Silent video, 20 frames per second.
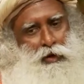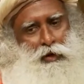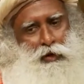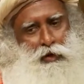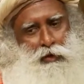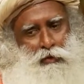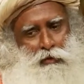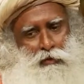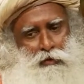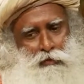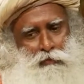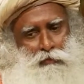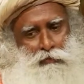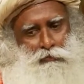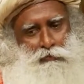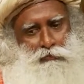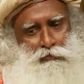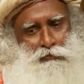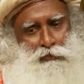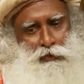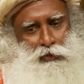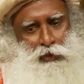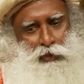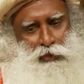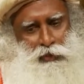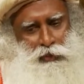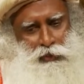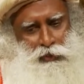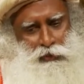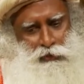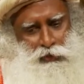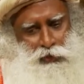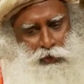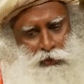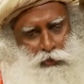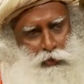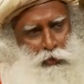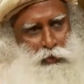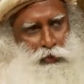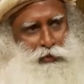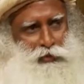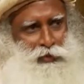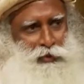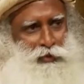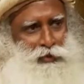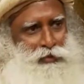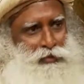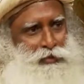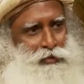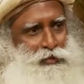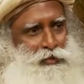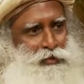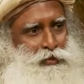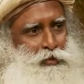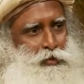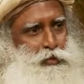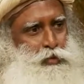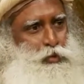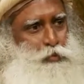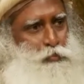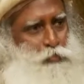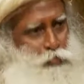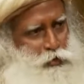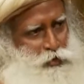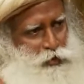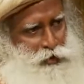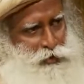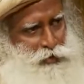A little authority to push